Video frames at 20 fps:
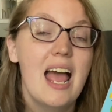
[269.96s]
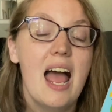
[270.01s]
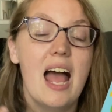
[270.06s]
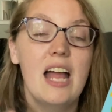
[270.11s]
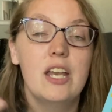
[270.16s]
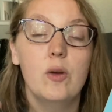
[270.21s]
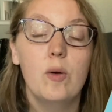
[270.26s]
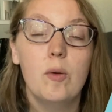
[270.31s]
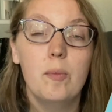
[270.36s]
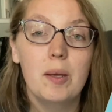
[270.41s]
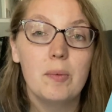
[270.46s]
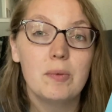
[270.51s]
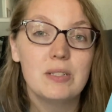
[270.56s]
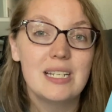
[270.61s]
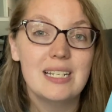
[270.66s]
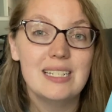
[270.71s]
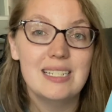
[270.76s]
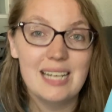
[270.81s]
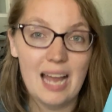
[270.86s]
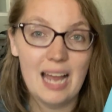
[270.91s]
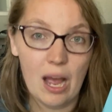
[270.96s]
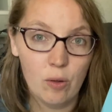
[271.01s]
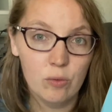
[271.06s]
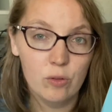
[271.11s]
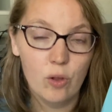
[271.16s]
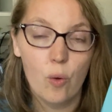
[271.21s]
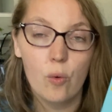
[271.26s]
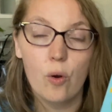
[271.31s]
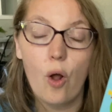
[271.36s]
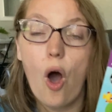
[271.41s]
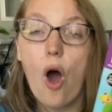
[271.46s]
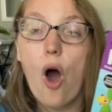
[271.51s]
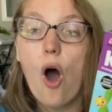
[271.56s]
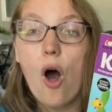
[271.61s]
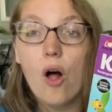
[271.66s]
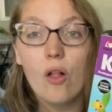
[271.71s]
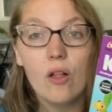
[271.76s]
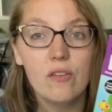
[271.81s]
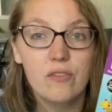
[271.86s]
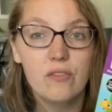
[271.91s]
and you will be able to download
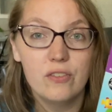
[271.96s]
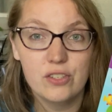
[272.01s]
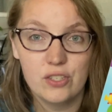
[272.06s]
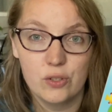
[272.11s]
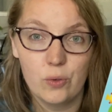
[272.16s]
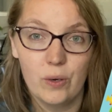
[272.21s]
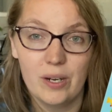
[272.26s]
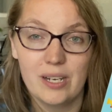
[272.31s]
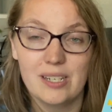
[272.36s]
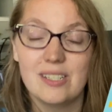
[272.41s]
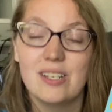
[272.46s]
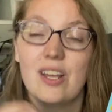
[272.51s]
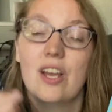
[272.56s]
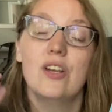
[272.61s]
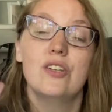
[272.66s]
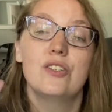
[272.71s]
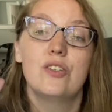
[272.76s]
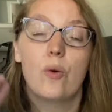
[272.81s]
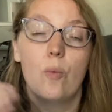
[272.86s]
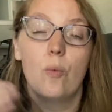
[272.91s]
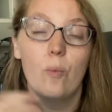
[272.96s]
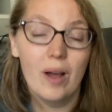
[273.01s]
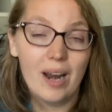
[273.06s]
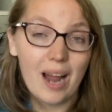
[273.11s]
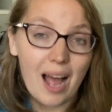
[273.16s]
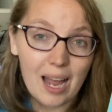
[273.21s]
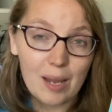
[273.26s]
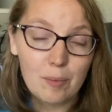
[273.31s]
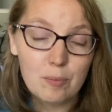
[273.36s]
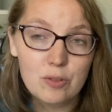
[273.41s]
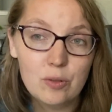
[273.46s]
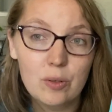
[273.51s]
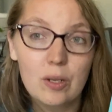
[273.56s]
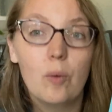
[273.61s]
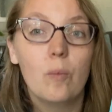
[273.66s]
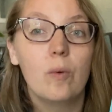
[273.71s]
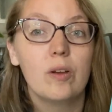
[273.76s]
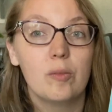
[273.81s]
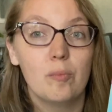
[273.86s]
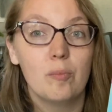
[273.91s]
all of the stories. So what I'm
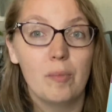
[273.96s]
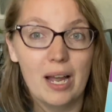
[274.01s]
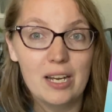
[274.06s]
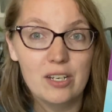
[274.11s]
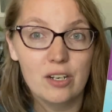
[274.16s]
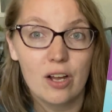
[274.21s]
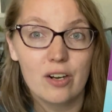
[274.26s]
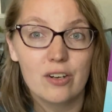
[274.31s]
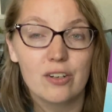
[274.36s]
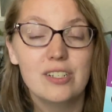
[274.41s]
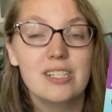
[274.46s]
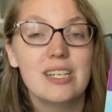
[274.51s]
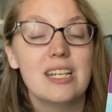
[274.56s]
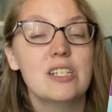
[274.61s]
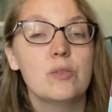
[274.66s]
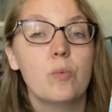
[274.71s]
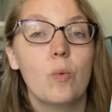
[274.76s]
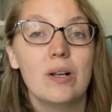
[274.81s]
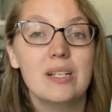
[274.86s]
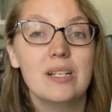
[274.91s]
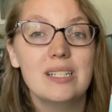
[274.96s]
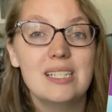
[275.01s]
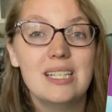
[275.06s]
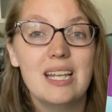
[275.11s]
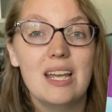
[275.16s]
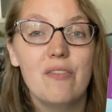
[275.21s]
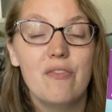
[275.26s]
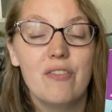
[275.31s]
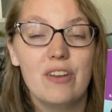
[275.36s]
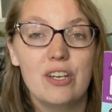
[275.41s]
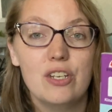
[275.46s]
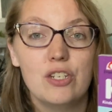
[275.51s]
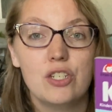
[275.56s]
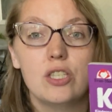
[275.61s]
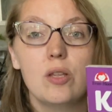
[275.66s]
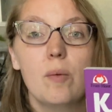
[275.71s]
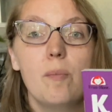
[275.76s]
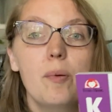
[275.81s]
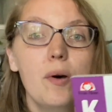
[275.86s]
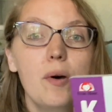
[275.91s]
doing with my daughters is once they finish
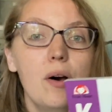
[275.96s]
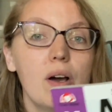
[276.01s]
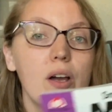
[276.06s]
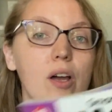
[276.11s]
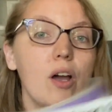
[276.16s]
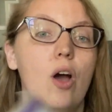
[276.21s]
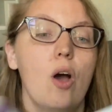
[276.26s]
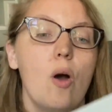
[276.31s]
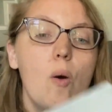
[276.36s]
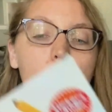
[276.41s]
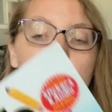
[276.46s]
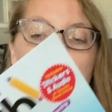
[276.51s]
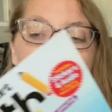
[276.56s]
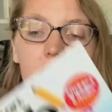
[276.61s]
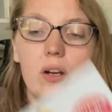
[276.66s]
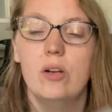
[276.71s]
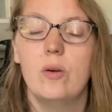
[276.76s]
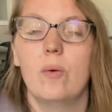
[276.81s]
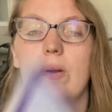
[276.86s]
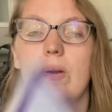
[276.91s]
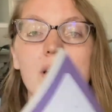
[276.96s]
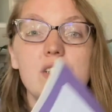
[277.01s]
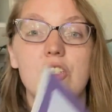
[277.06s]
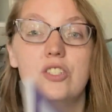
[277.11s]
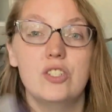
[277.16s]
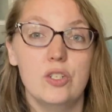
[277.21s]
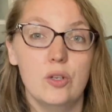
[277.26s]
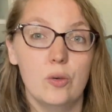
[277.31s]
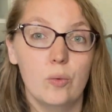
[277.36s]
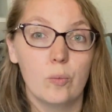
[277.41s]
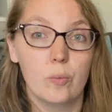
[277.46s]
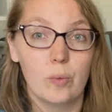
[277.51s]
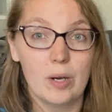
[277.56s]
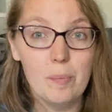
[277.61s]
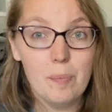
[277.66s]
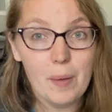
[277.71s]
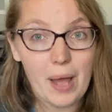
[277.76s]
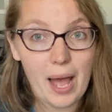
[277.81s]
the book, we are going to rip